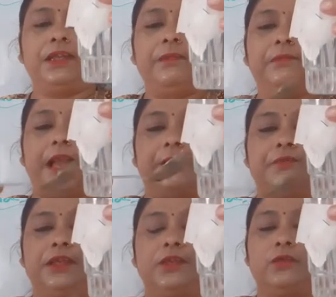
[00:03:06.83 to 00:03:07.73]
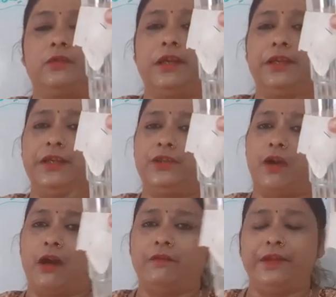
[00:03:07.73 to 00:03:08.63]
some time this sugar
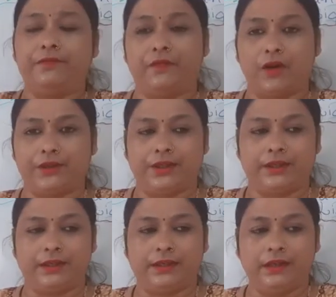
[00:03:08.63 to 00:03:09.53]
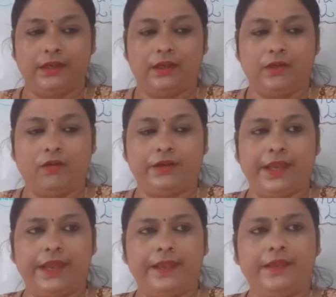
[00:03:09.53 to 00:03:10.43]
dissolve in water.
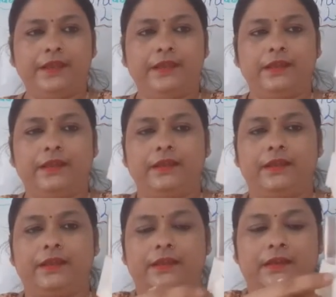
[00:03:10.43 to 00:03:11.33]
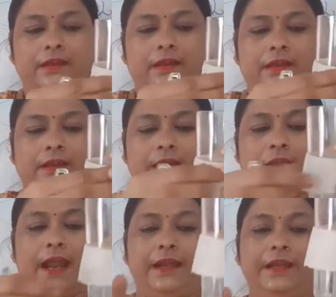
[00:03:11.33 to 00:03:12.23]
Okay, and